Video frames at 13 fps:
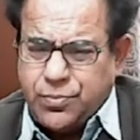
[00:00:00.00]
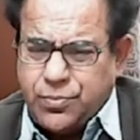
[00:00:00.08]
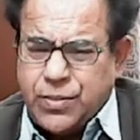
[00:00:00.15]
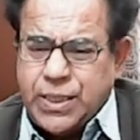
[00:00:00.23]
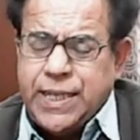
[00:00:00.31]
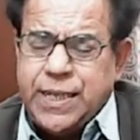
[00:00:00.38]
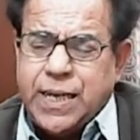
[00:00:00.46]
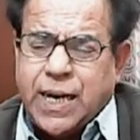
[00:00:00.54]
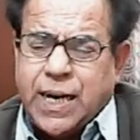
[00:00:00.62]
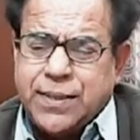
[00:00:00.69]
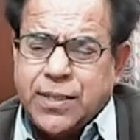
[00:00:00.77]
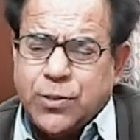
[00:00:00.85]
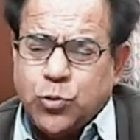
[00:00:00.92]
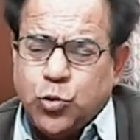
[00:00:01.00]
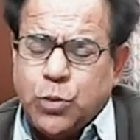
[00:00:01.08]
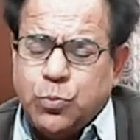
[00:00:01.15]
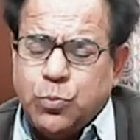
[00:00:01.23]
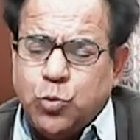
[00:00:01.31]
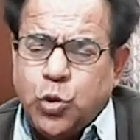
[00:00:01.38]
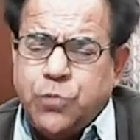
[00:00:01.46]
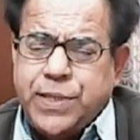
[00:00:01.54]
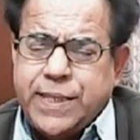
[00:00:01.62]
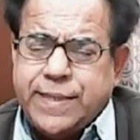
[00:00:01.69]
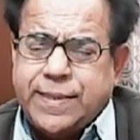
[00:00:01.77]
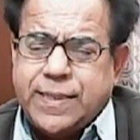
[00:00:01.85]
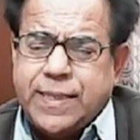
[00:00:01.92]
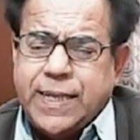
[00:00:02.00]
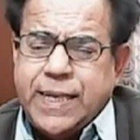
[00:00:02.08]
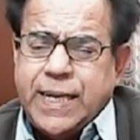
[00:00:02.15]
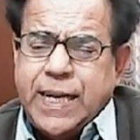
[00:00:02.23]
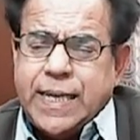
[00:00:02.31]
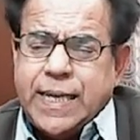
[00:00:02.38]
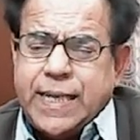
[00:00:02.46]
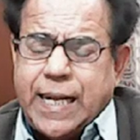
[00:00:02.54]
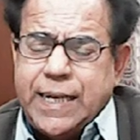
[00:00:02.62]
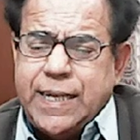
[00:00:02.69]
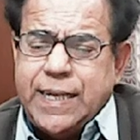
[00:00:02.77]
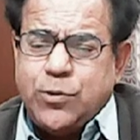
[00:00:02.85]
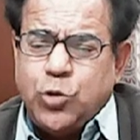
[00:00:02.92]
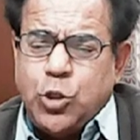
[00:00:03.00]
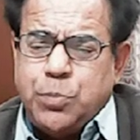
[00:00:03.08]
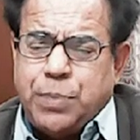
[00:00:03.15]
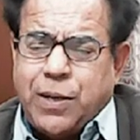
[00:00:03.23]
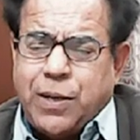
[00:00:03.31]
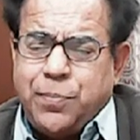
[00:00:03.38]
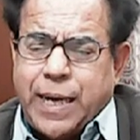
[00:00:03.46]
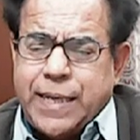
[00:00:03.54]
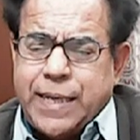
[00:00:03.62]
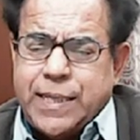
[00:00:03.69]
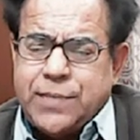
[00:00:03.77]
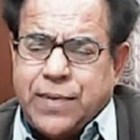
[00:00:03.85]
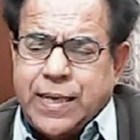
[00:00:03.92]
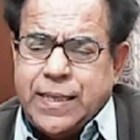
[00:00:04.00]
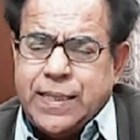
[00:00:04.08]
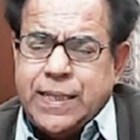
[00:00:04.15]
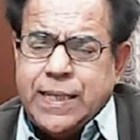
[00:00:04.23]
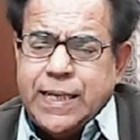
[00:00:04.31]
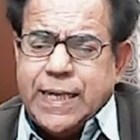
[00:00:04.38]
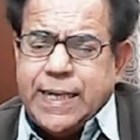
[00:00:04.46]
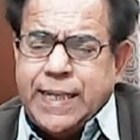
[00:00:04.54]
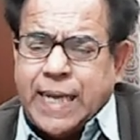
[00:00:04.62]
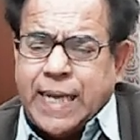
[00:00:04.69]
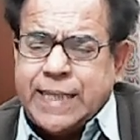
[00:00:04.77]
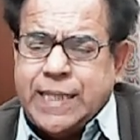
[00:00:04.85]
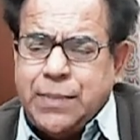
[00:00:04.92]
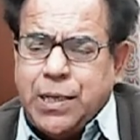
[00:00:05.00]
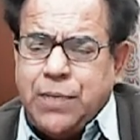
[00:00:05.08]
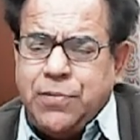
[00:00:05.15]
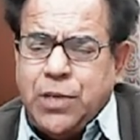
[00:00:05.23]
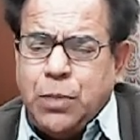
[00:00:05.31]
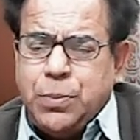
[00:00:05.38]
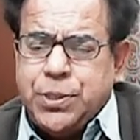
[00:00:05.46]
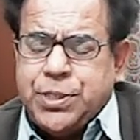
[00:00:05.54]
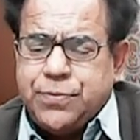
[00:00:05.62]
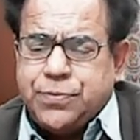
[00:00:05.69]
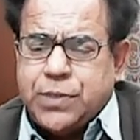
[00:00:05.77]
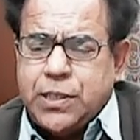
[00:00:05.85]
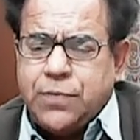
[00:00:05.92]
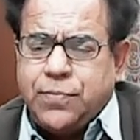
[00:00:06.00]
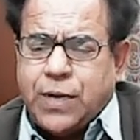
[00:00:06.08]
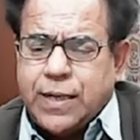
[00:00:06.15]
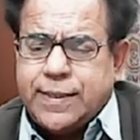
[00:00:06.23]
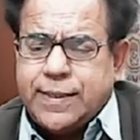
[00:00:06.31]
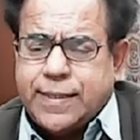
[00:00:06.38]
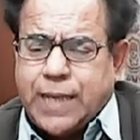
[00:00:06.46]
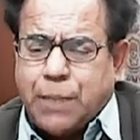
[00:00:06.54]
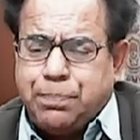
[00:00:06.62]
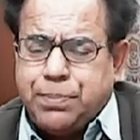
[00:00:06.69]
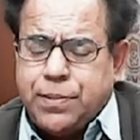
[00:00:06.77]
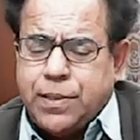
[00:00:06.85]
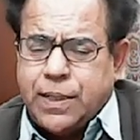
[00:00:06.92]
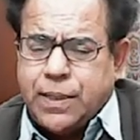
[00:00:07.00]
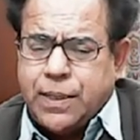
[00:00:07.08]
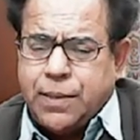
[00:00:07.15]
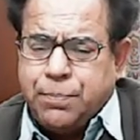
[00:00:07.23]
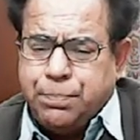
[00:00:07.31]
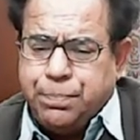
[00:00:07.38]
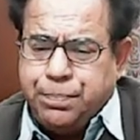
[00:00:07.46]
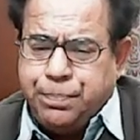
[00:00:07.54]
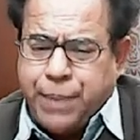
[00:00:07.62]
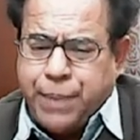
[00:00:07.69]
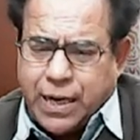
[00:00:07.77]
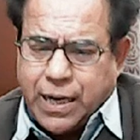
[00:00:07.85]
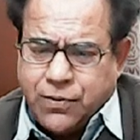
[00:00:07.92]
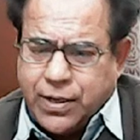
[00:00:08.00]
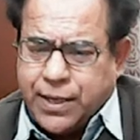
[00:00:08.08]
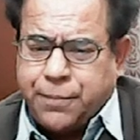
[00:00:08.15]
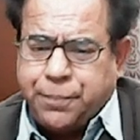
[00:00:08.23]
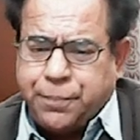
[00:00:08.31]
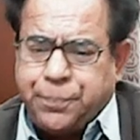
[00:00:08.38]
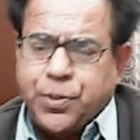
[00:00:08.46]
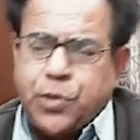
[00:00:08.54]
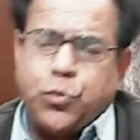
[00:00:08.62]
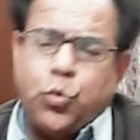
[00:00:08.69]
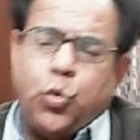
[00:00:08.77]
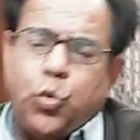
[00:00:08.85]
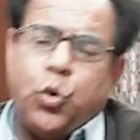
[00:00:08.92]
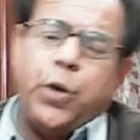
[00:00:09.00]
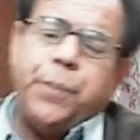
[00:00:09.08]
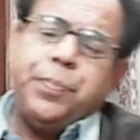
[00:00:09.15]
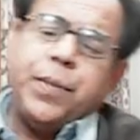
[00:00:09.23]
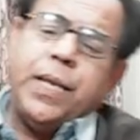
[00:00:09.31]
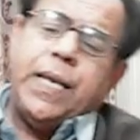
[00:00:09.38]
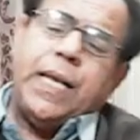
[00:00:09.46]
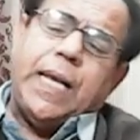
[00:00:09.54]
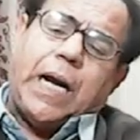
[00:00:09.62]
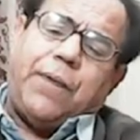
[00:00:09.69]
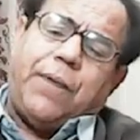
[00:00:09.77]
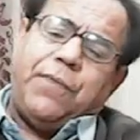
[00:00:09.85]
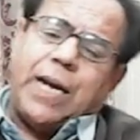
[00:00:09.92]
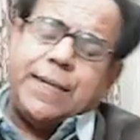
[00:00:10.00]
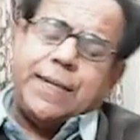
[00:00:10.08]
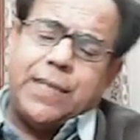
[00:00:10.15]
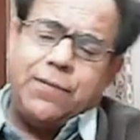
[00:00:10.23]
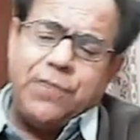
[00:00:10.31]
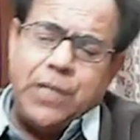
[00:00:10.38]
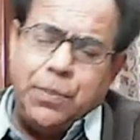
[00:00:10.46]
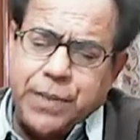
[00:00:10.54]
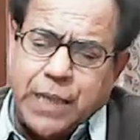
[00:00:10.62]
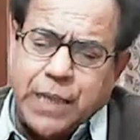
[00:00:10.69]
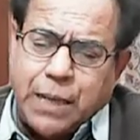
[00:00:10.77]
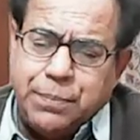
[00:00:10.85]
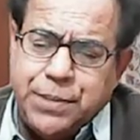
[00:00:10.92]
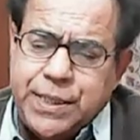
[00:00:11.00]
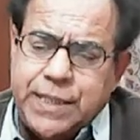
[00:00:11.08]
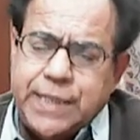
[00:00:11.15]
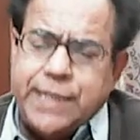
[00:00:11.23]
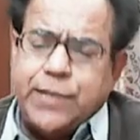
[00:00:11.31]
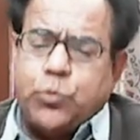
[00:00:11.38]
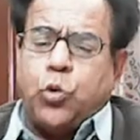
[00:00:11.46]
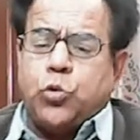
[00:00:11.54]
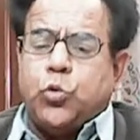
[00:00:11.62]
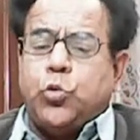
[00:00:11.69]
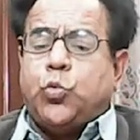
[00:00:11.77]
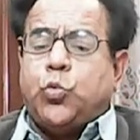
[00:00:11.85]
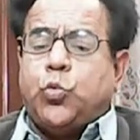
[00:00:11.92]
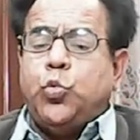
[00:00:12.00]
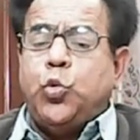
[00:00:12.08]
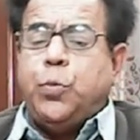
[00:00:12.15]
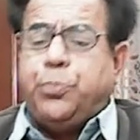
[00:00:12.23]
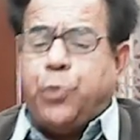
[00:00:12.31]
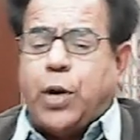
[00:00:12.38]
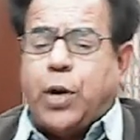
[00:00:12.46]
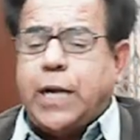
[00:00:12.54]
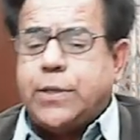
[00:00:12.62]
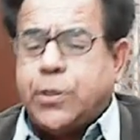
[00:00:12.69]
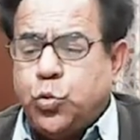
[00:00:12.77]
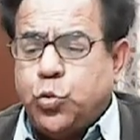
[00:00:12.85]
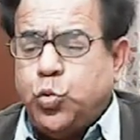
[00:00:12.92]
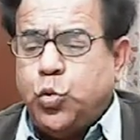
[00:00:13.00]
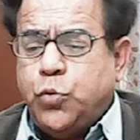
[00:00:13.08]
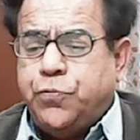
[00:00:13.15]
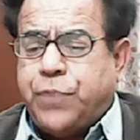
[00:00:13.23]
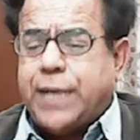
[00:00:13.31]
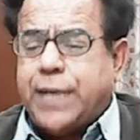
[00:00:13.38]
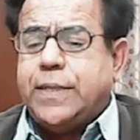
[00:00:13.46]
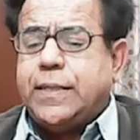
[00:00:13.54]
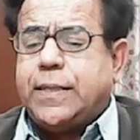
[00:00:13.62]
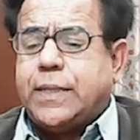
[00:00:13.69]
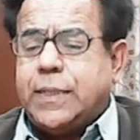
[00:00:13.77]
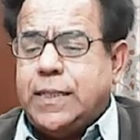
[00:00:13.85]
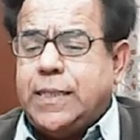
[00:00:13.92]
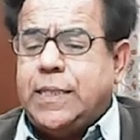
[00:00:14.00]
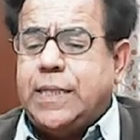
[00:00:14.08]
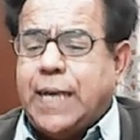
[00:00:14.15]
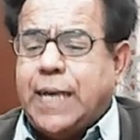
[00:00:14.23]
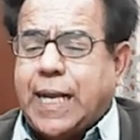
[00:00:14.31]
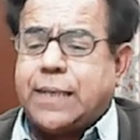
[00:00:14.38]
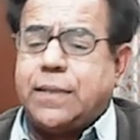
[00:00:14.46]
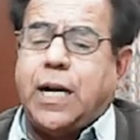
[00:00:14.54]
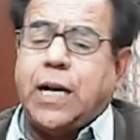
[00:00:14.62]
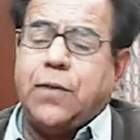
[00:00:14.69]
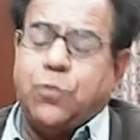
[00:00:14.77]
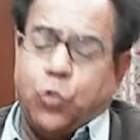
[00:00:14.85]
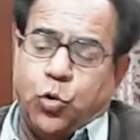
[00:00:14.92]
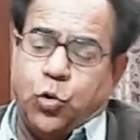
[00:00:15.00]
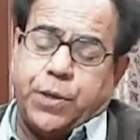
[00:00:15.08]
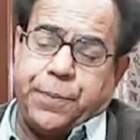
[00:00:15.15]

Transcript: In order to remove this 10 raised to the power minus 1, decimal will be shifted one step backward. So our answer will become E equal to 2.213 electron volt.